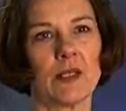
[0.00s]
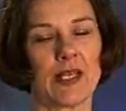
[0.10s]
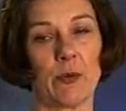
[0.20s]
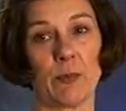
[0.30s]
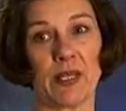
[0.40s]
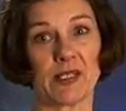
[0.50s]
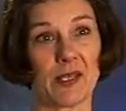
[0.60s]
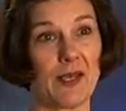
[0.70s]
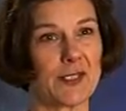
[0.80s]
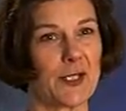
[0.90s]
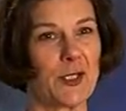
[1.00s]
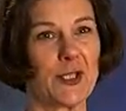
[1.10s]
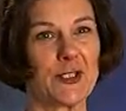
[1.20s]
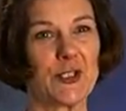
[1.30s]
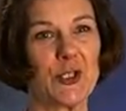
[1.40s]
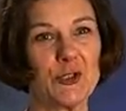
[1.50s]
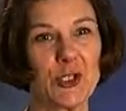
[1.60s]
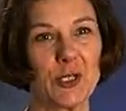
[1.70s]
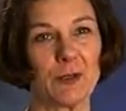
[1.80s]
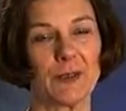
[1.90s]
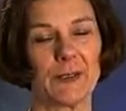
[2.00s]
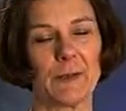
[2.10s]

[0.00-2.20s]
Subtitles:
That would make science unconstitutional.